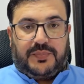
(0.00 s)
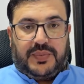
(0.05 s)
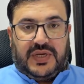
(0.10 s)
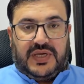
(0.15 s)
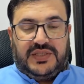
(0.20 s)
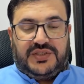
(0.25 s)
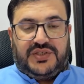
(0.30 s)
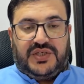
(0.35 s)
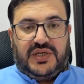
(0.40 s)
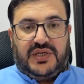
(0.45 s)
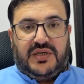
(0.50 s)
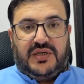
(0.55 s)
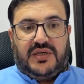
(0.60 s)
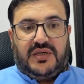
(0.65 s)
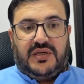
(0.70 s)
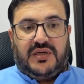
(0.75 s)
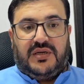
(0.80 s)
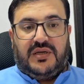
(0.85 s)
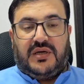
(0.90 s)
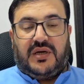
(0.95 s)
page,
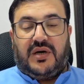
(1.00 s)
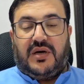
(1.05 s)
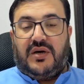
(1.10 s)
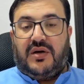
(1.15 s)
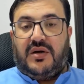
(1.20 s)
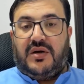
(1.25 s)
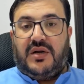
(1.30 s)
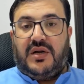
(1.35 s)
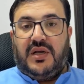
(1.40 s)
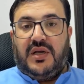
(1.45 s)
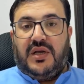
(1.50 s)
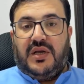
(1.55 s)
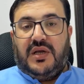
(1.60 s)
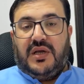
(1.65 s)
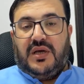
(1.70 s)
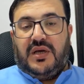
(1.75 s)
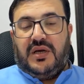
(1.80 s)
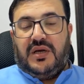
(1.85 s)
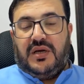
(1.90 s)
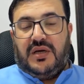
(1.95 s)
and or
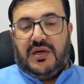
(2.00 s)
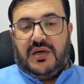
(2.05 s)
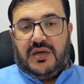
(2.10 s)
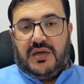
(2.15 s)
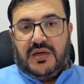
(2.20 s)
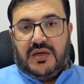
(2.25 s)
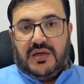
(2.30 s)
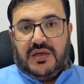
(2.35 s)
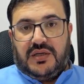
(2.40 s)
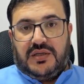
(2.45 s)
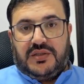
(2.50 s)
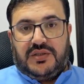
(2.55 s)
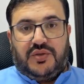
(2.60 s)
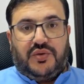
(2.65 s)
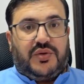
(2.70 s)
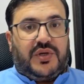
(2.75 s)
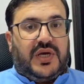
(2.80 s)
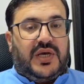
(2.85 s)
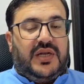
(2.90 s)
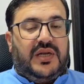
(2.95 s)

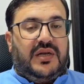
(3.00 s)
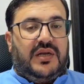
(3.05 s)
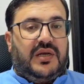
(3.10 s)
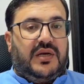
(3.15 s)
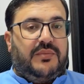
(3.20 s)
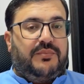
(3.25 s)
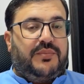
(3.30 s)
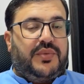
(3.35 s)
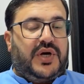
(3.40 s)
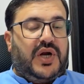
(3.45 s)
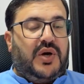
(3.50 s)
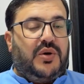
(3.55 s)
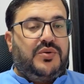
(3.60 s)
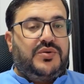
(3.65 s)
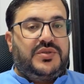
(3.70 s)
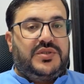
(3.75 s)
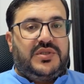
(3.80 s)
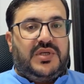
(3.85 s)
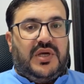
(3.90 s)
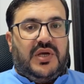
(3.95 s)
you can
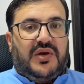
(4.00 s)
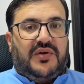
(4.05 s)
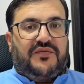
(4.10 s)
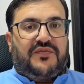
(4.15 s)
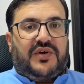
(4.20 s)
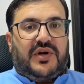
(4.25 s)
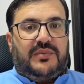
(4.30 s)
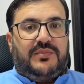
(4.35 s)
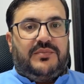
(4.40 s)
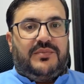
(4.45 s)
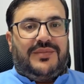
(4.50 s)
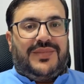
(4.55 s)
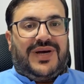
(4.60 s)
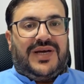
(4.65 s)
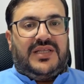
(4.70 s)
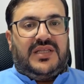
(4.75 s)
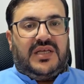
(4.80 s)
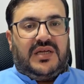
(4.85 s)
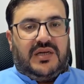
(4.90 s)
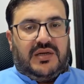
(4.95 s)
browse from
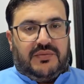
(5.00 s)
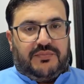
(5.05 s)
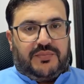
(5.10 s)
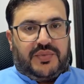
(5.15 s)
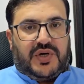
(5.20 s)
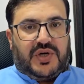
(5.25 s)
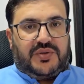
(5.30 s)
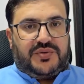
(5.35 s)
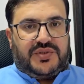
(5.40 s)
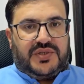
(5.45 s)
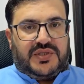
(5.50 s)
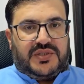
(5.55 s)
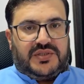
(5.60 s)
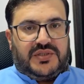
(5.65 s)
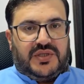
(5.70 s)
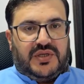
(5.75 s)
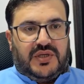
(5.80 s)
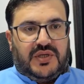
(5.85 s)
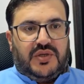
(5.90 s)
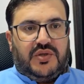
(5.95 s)
other
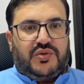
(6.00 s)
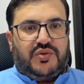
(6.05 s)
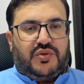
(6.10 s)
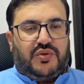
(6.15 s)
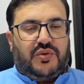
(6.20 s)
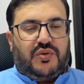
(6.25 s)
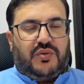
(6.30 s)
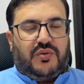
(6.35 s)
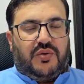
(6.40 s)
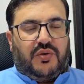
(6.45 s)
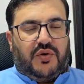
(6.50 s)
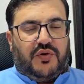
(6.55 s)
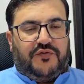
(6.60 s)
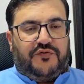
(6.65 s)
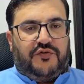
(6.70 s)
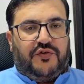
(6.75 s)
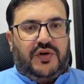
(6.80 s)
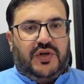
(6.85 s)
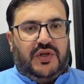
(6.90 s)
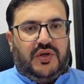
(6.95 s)
browsers, so
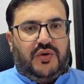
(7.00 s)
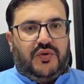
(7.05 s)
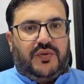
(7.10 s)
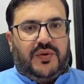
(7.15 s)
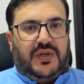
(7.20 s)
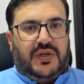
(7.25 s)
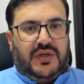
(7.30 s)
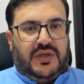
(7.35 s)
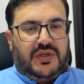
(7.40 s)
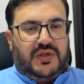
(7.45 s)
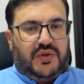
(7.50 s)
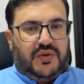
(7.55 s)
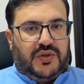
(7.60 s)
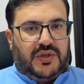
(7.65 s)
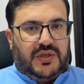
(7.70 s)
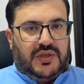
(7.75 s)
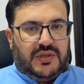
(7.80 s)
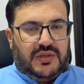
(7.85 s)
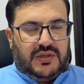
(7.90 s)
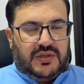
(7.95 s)
hopefully
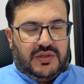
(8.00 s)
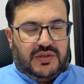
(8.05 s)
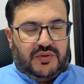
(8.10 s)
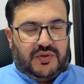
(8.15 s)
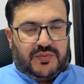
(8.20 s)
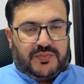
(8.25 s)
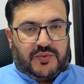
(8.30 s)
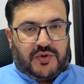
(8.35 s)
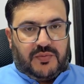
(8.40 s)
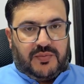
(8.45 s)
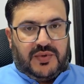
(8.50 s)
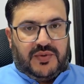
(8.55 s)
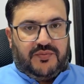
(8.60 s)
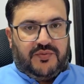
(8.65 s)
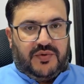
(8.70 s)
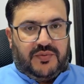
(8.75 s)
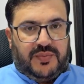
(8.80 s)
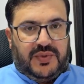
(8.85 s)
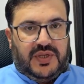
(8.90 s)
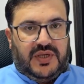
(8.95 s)
your
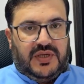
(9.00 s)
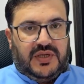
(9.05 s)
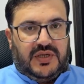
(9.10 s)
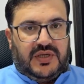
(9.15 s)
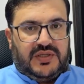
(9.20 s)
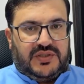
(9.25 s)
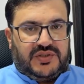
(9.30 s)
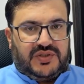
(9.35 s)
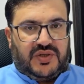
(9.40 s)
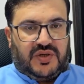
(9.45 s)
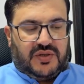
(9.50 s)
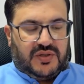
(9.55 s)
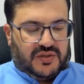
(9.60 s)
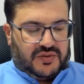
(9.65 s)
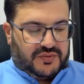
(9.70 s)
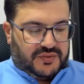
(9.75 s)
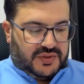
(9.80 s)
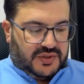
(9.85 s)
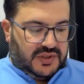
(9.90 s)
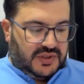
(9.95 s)
problem will be
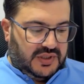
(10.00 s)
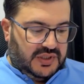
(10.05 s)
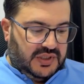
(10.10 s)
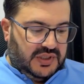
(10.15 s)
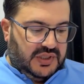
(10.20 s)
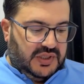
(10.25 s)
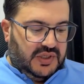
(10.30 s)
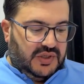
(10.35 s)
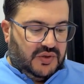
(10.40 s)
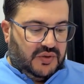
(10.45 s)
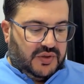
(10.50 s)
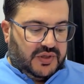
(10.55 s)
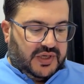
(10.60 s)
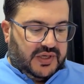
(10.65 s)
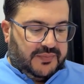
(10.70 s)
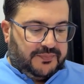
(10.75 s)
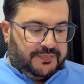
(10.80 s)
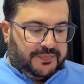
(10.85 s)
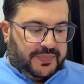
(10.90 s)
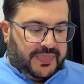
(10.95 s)
sorted out.
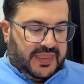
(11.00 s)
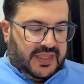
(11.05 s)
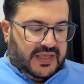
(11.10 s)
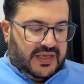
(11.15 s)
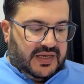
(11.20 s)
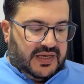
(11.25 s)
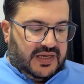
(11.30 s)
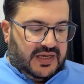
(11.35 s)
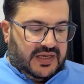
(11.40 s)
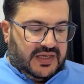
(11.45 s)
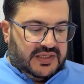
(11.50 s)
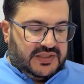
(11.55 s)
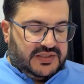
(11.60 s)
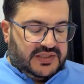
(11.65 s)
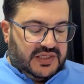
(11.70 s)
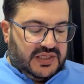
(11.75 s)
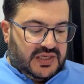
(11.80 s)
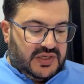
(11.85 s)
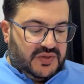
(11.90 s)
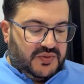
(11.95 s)
Okay,
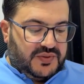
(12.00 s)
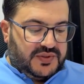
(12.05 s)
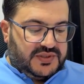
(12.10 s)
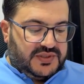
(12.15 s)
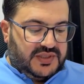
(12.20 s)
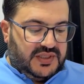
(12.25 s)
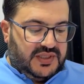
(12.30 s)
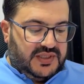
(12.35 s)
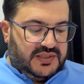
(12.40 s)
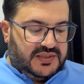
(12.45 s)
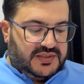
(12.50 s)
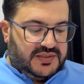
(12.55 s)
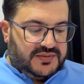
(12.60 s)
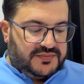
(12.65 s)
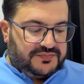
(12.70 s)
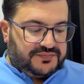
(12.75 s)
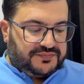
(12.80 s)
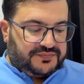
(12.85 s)
second question is,